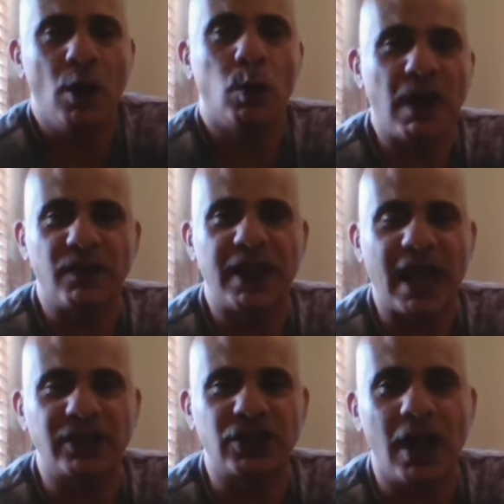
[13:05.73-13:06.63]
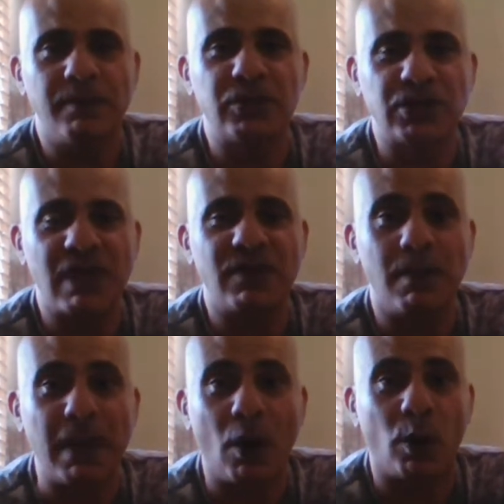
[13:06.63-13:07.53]
whether that's Stephen
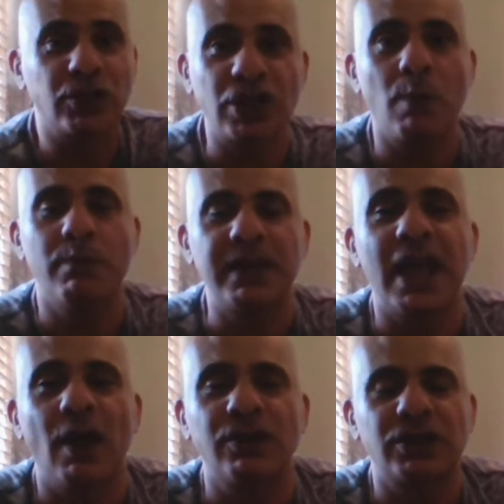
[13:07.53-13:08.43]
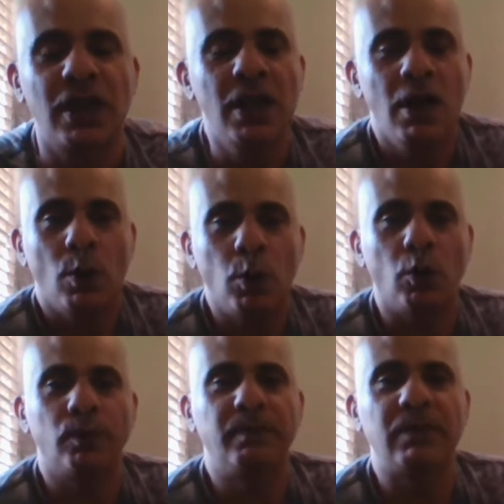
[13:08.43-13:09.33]
Amell or somebody else
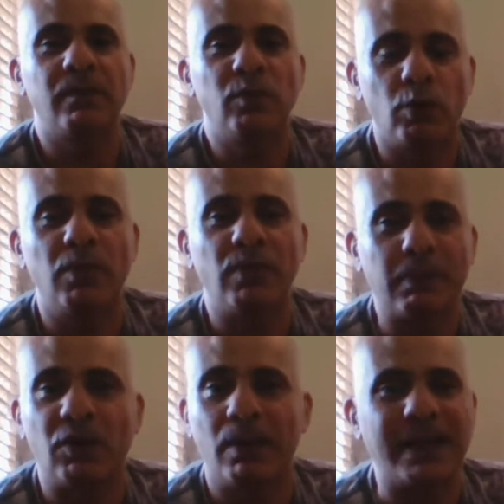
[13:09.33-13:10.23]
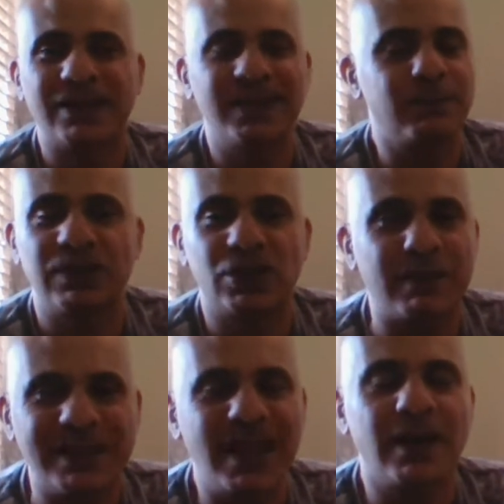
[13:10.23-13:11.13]
will remain to
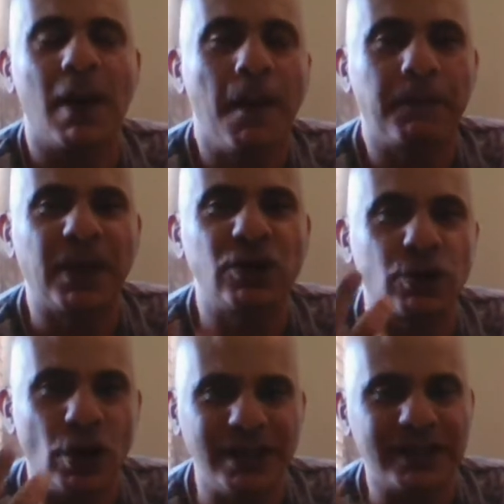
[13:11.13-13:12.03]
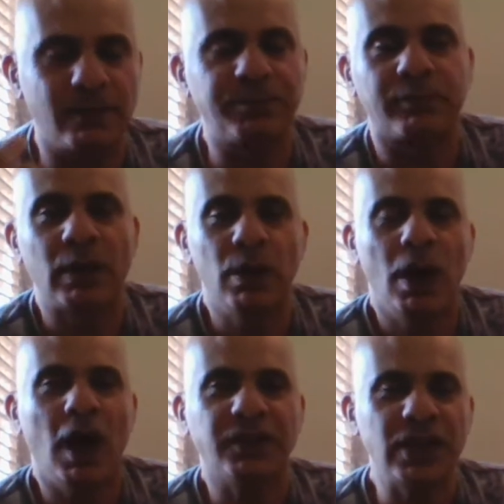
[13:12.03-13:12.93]
be seen. But you've got to,
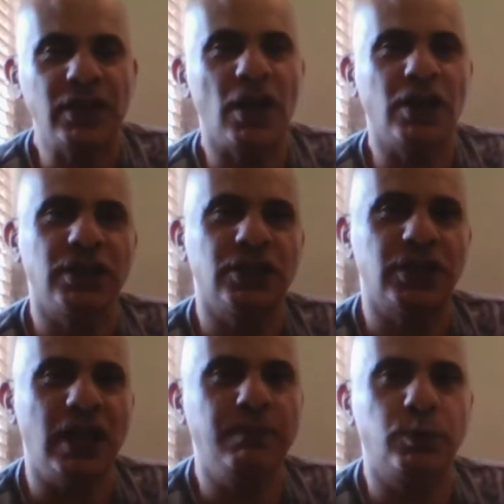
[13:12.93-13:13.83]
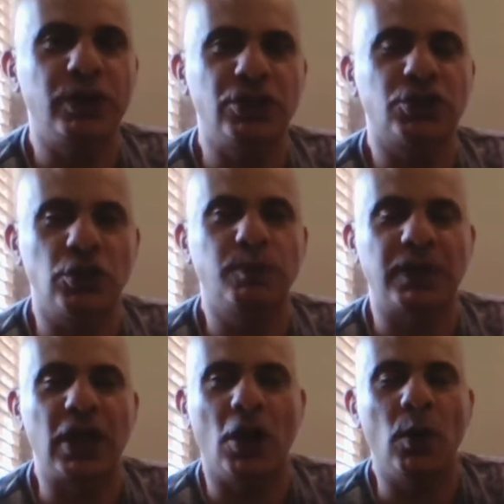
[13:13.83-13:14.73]
I think a contemporary
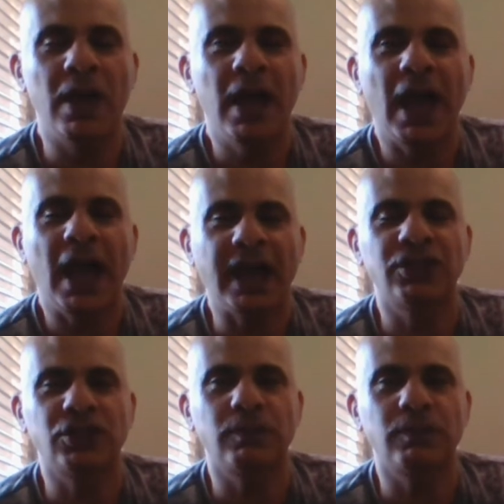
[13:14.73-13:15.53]
Supergirl has to